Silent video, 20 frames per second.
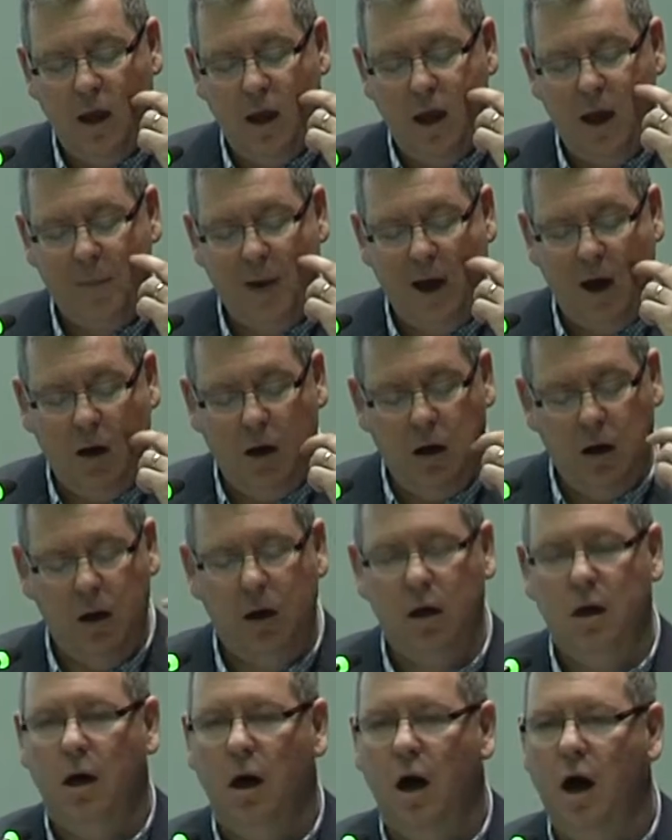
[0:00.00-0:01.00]
about
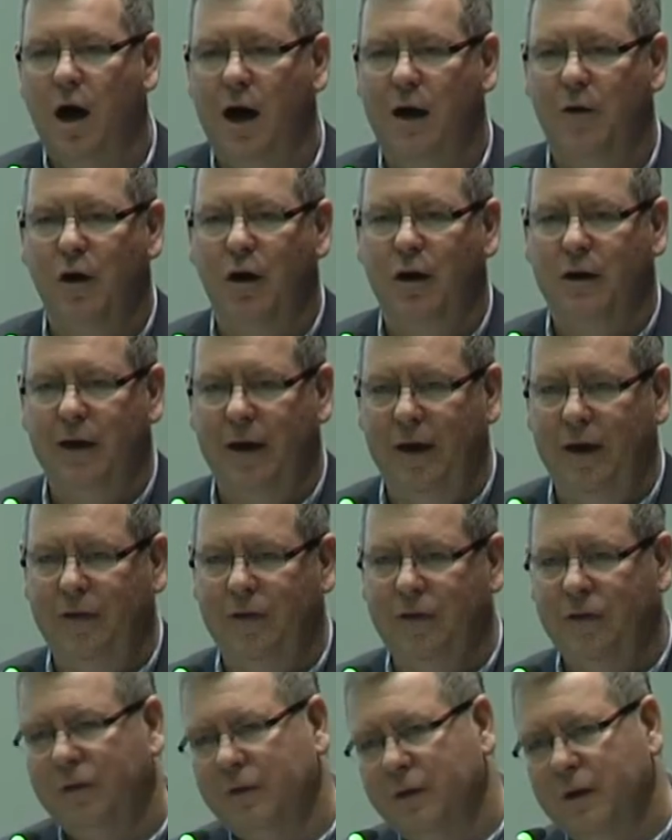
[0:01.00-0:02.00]

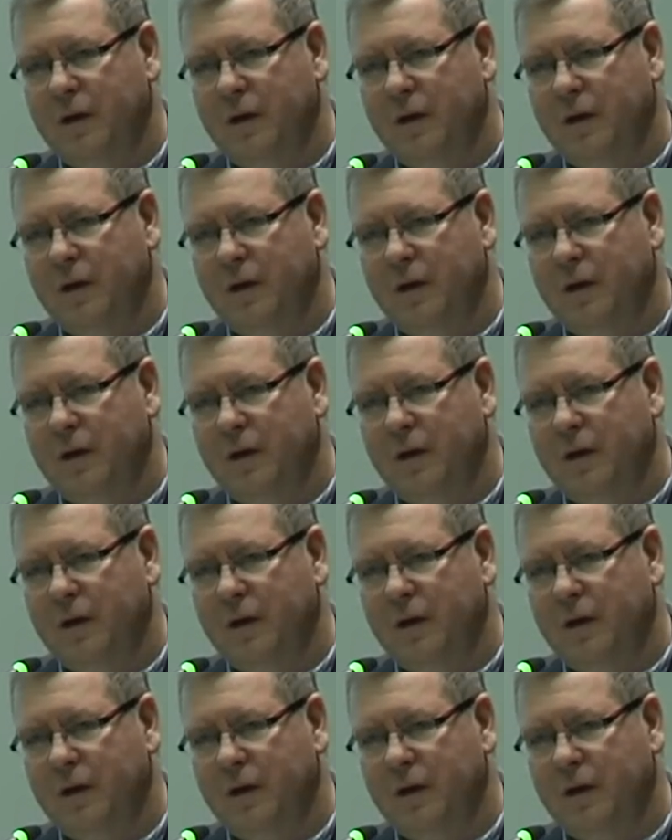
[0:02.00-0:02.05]
hierarchies.